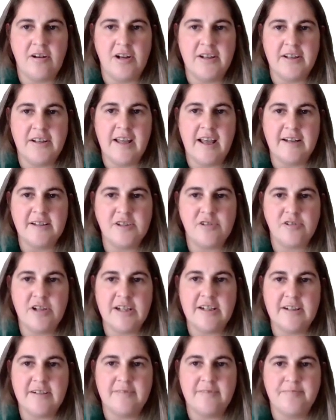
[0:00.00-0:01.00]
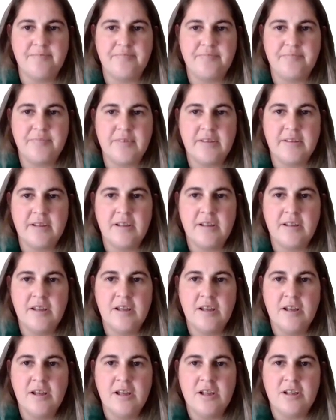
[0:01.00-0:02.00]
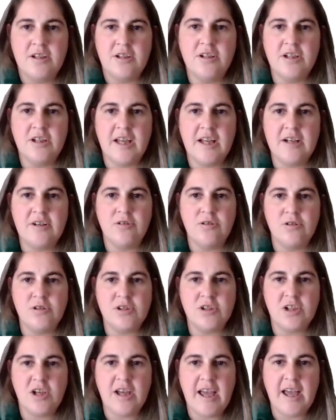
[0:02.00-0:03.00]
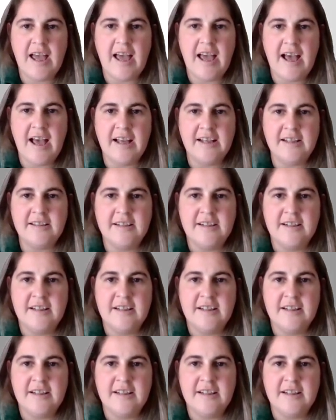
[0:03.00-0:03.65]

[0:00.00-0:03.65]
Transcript: on that screen. You can also add